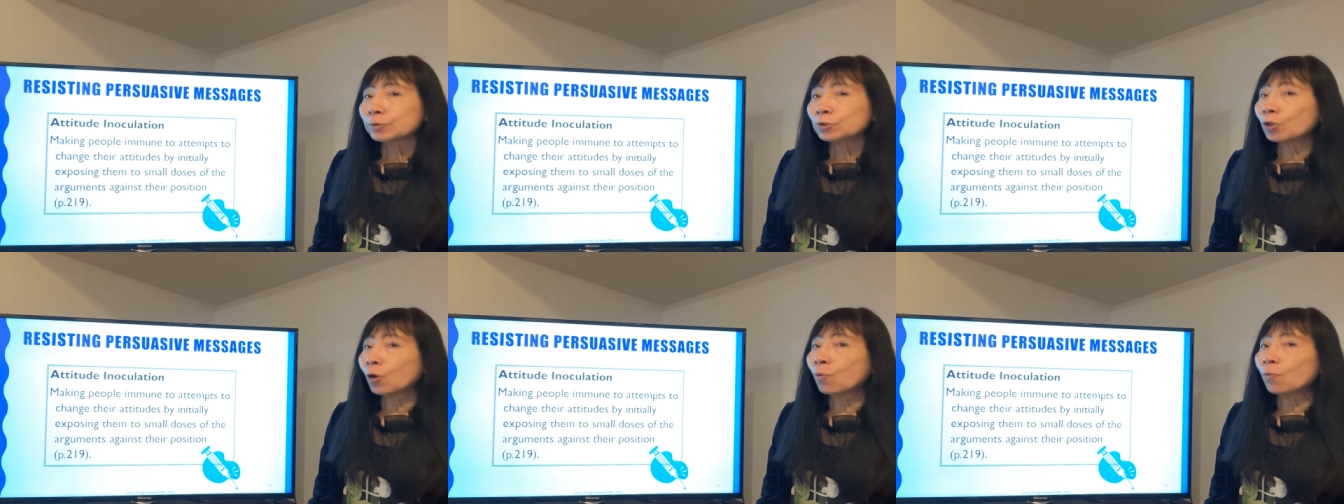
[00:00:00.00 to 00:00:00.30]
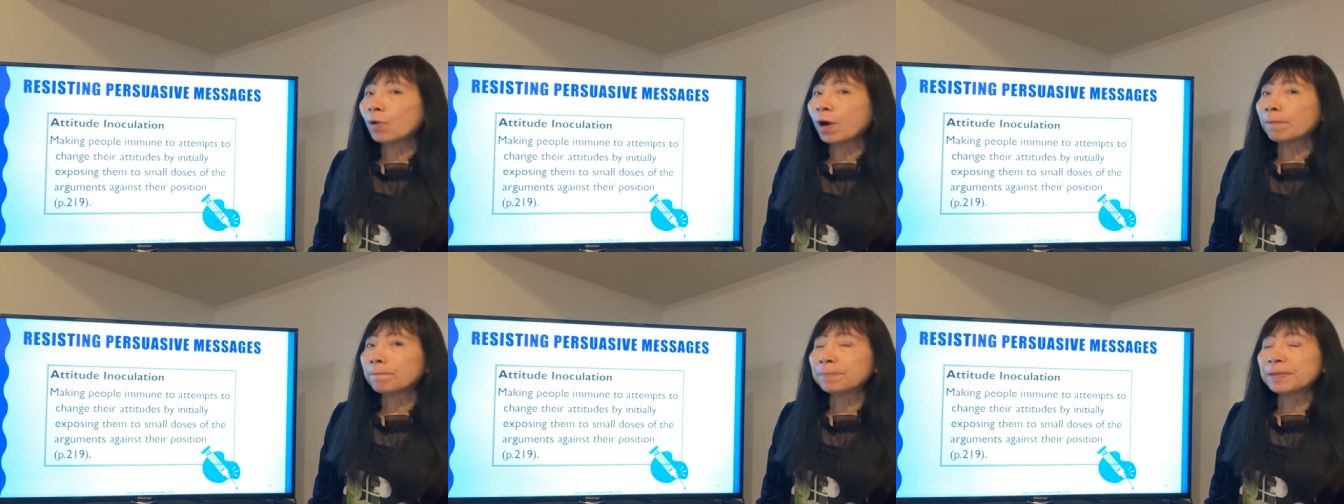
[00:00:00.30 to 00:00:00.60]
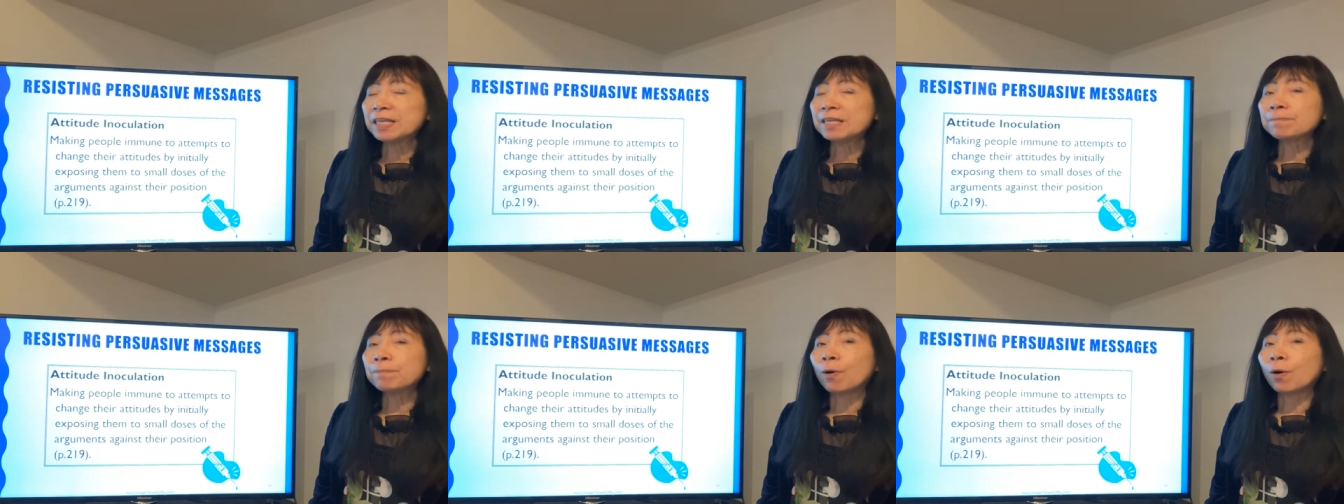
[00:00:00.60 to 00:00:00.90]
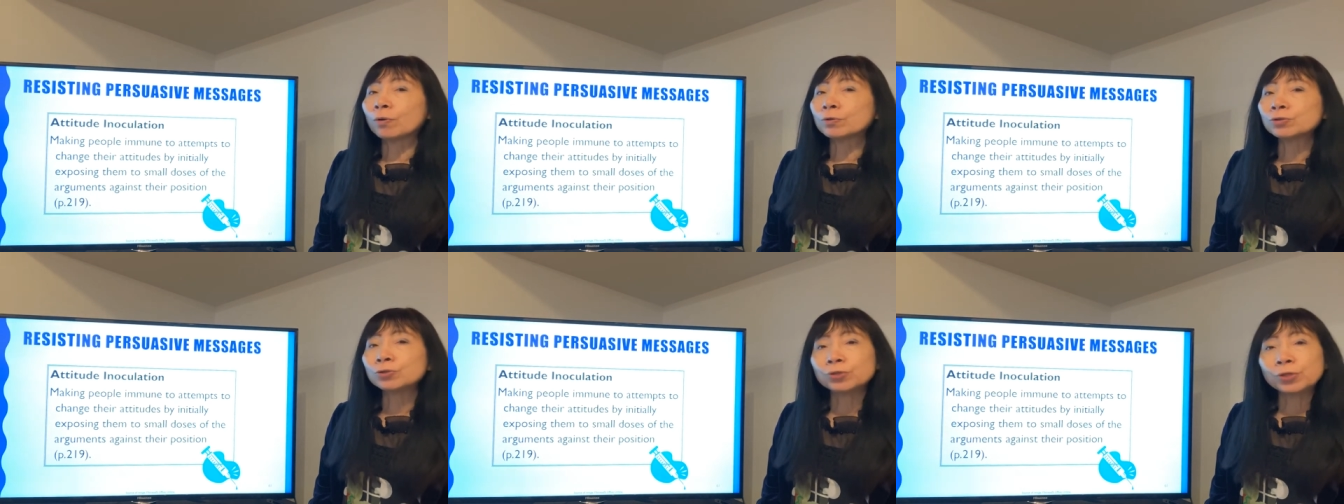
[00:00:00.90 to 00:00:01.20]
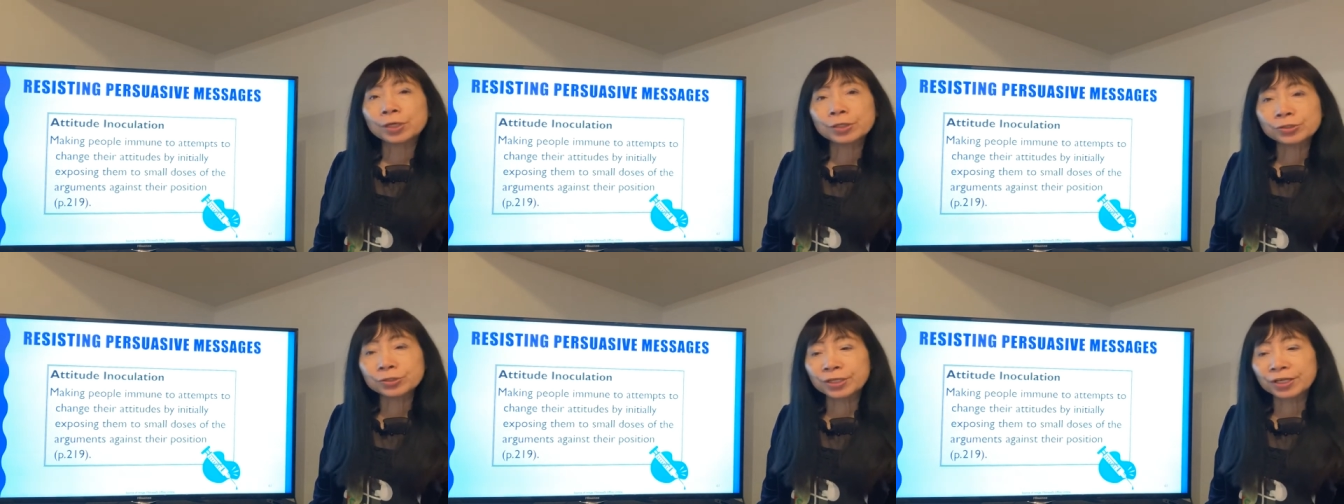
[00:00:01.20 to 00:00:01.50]
don't want people
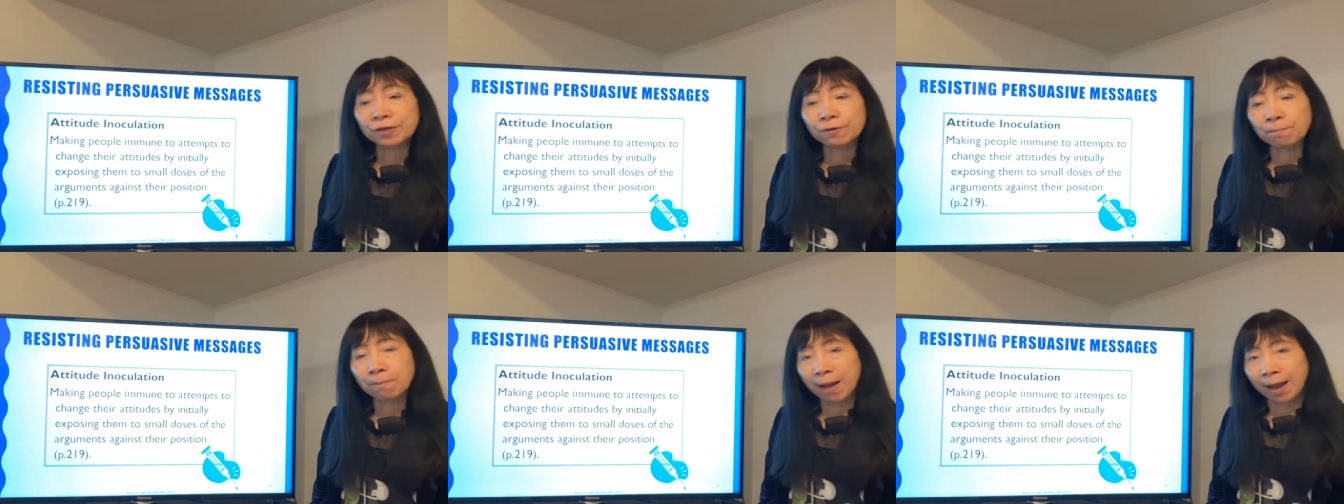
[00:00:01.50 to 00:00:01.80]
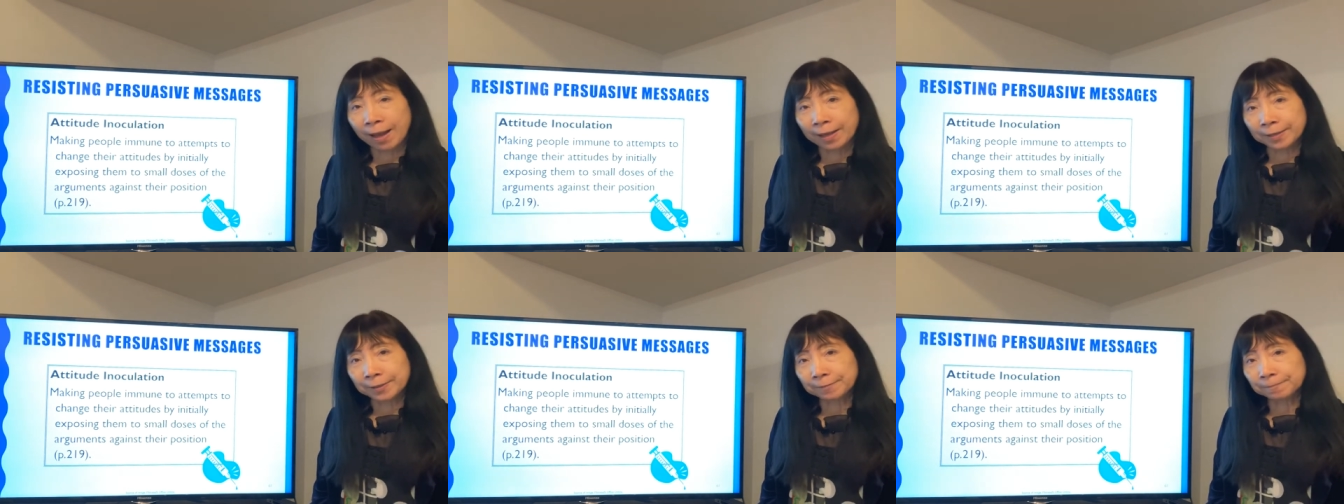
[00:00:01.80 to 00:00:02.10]
change their mind.